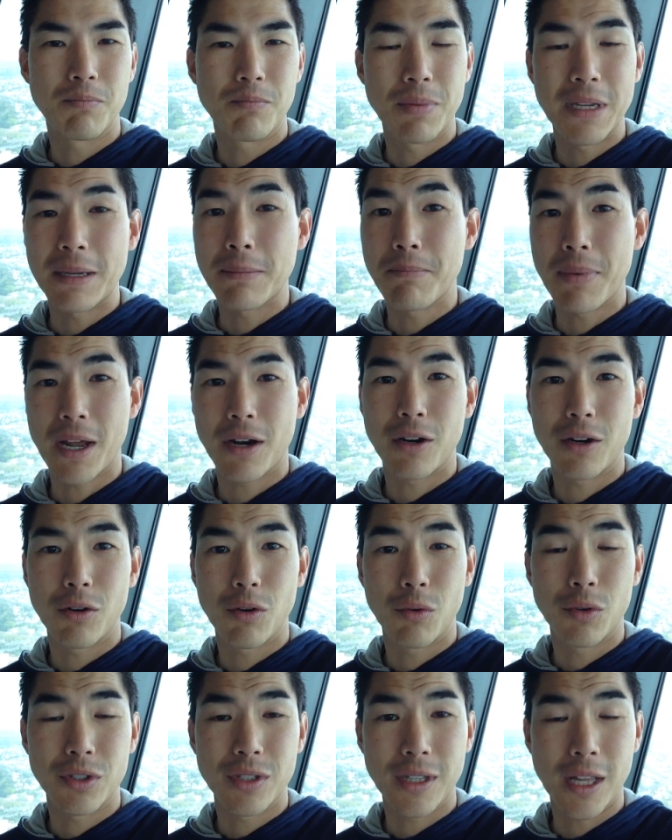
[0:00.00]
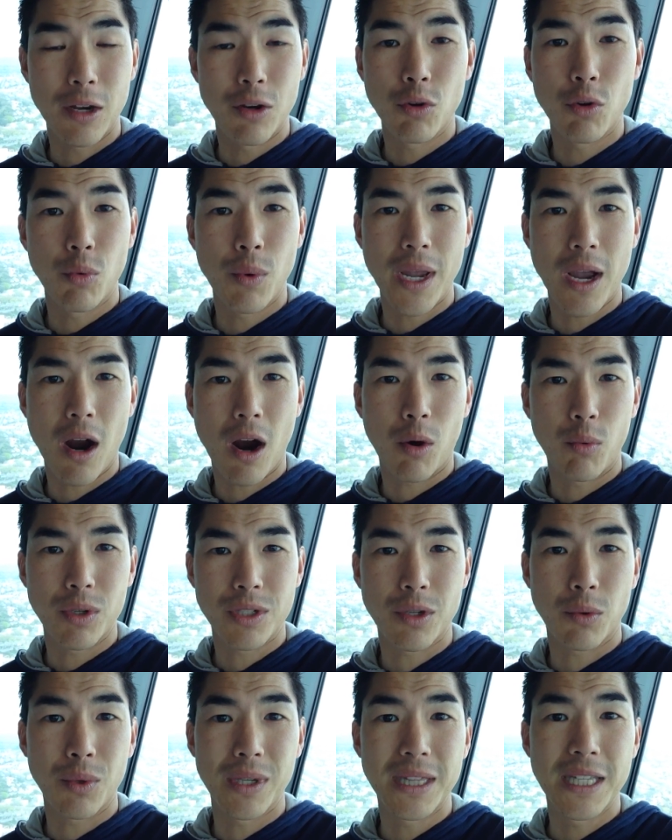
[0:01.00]
being better than who we are.
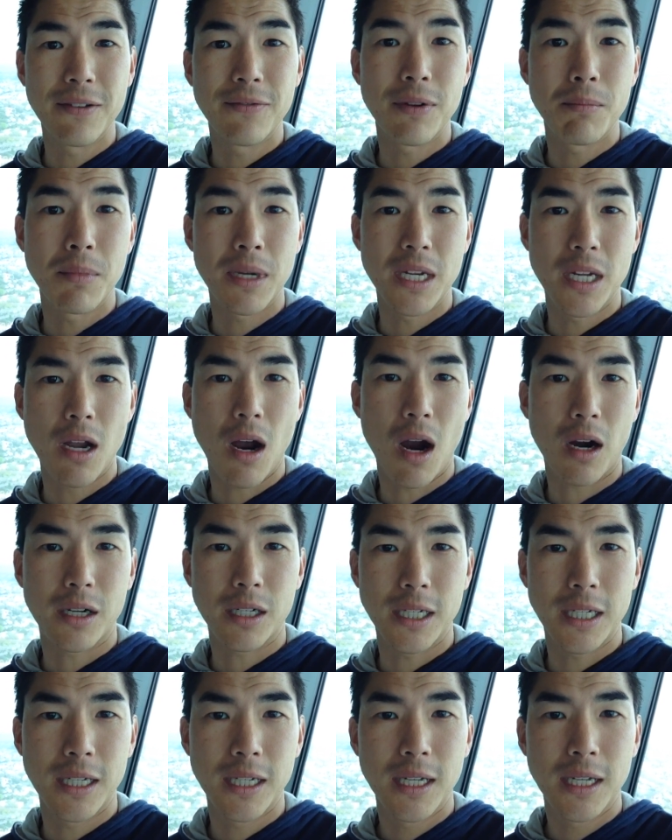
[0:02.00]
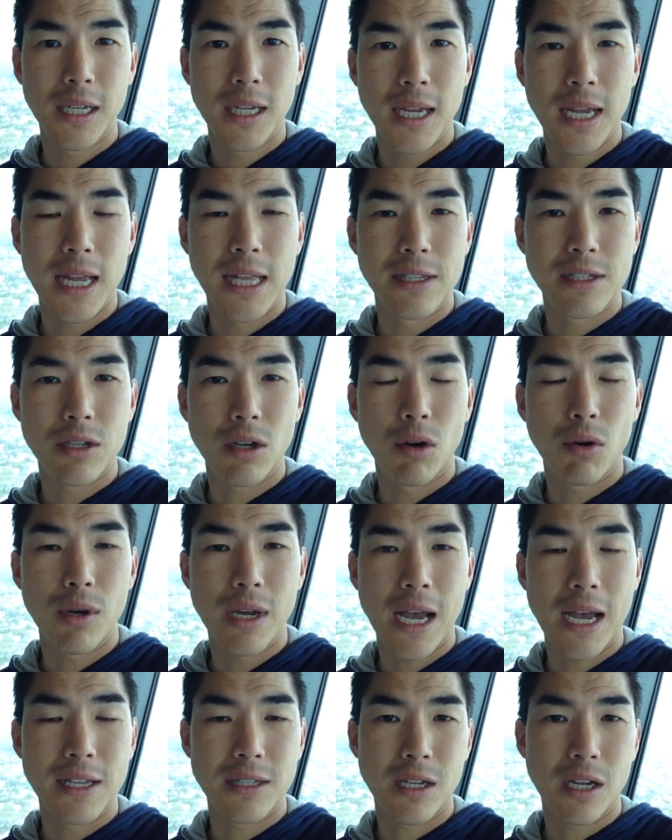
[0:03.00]
So we live in mediocrity. And so,
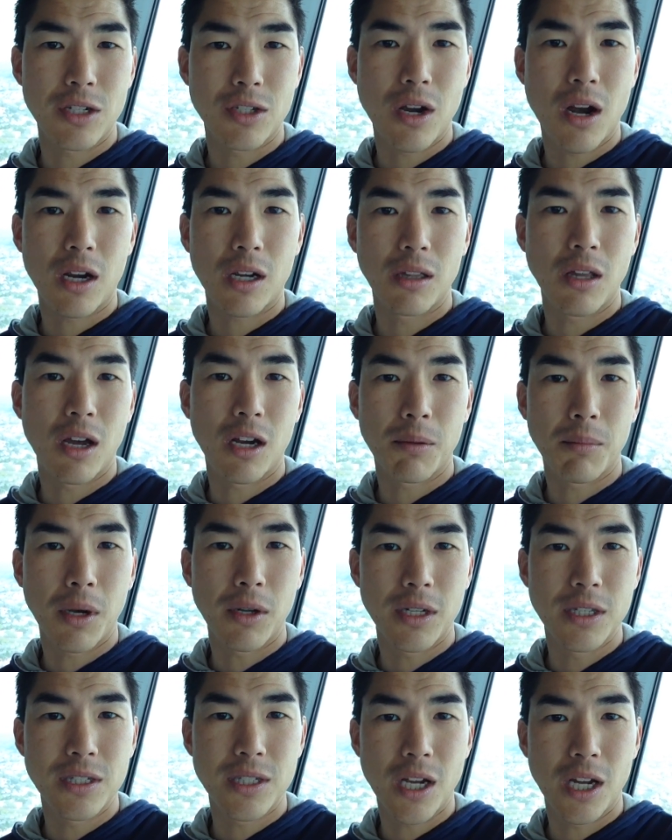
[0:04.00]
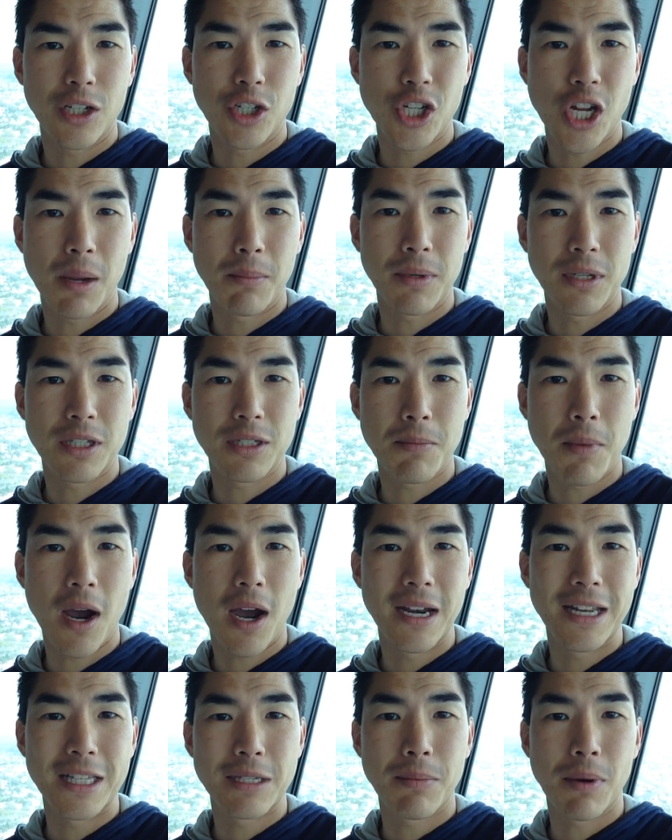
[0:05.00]
as I talk a lot about Inside Champion's
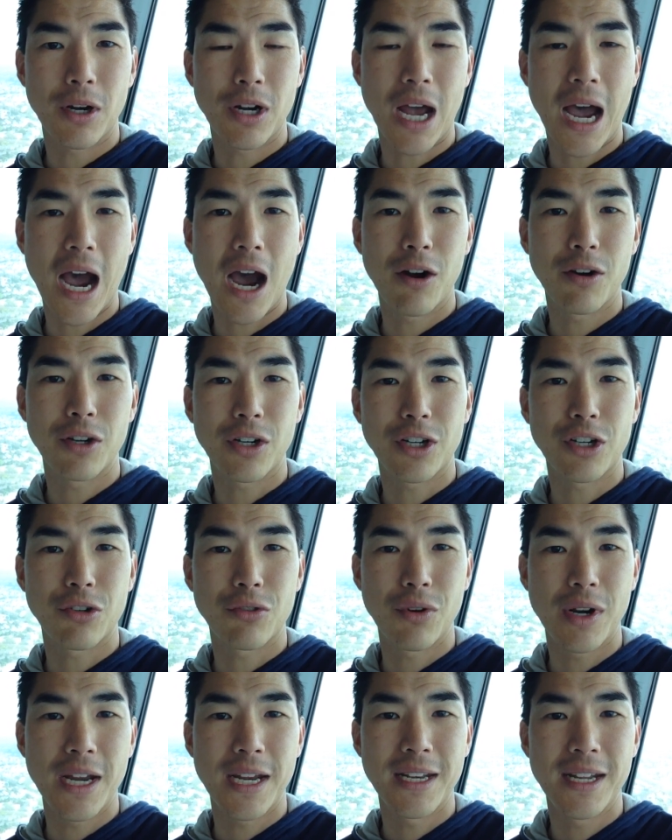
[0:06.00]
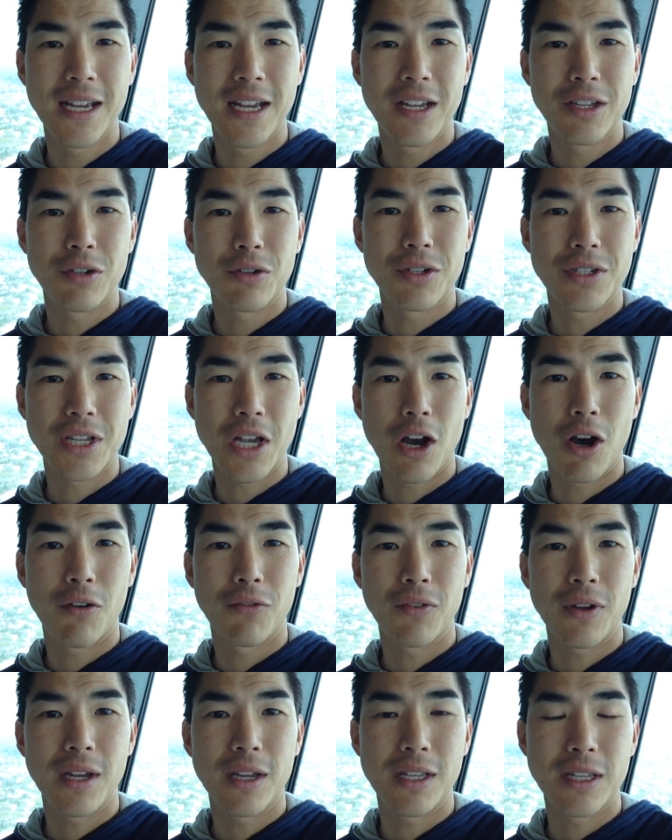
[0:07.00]
Mind, it's about how to create
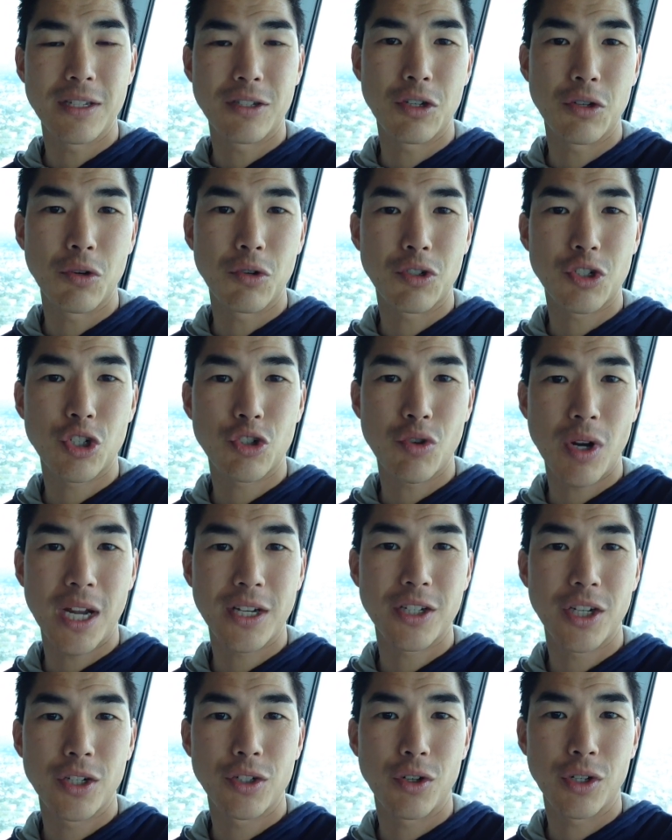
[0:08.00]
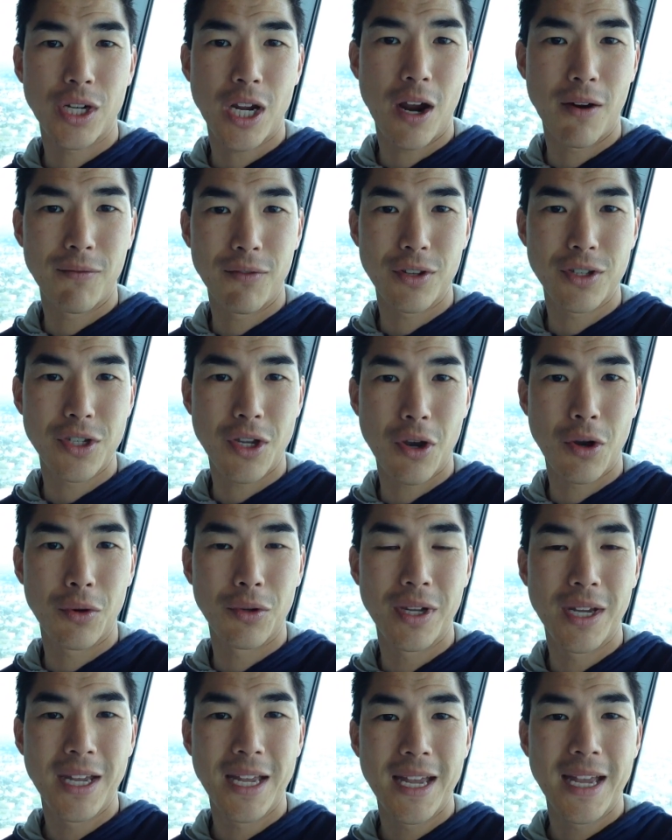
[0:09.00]
yourself to stretch your comfort
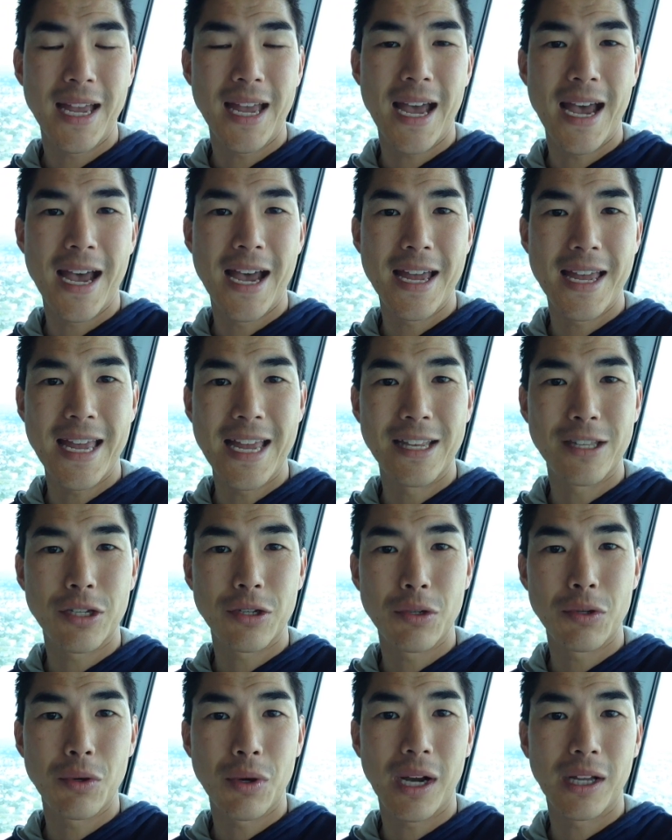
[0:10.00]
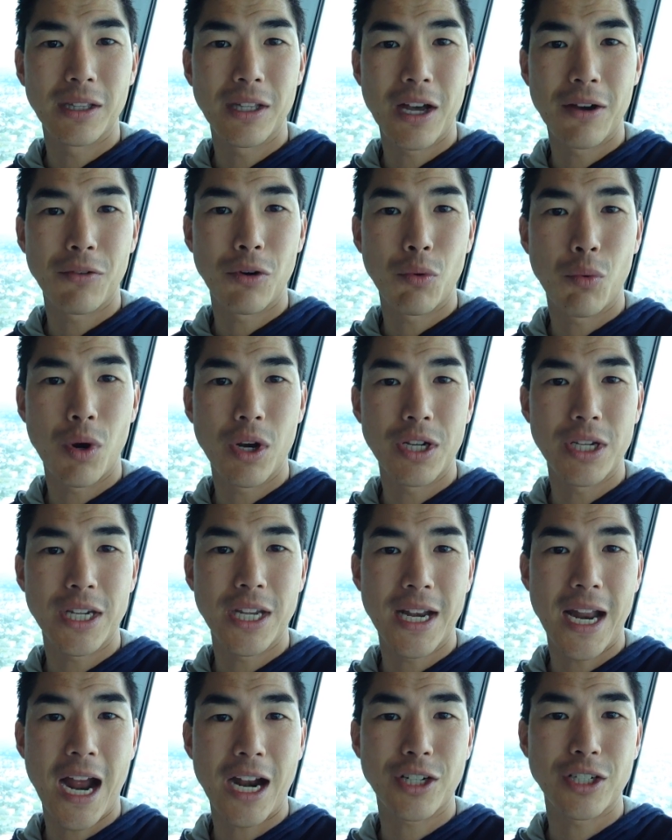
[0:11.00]
zone into uh, a level where you
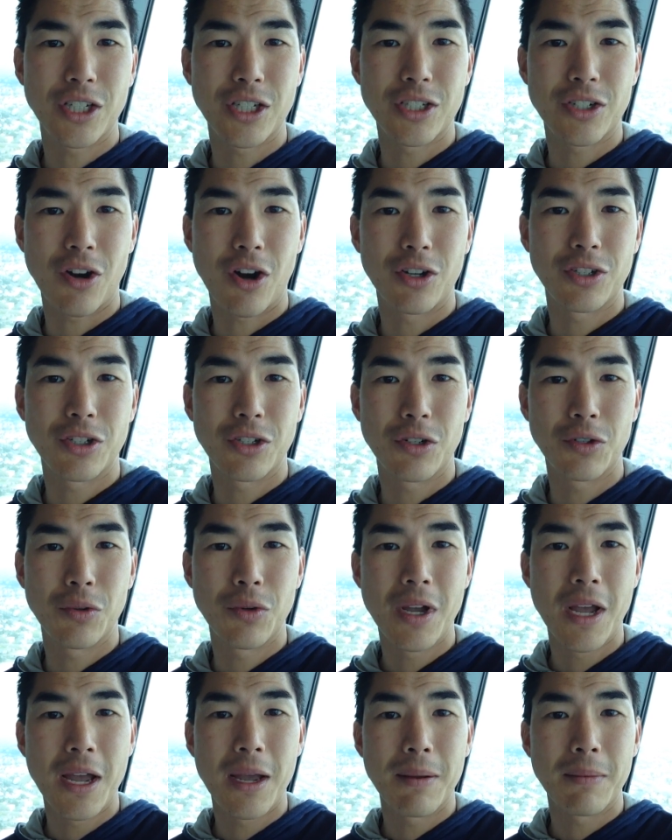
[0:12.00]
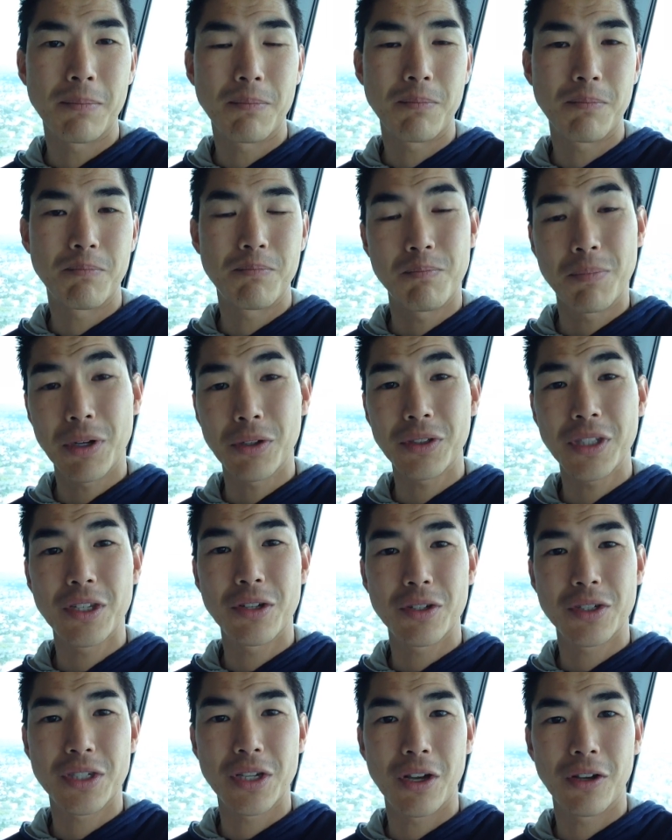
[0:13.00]
can actually start to building
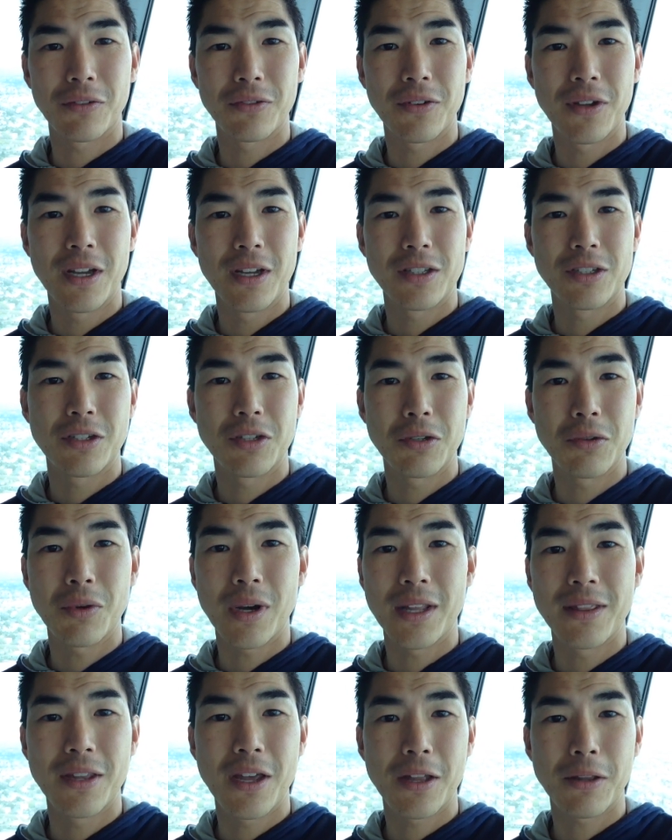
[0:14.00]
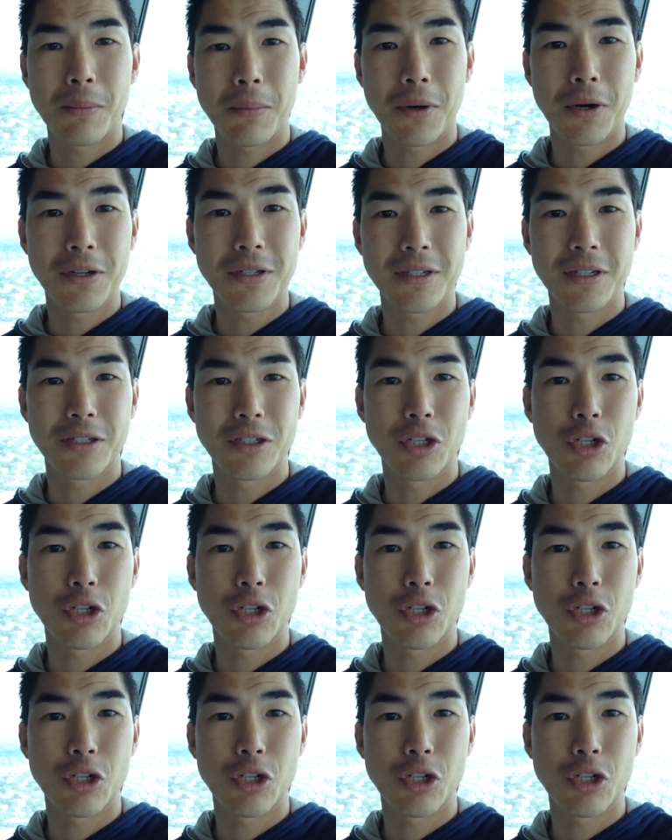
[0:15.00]
yourself to another person,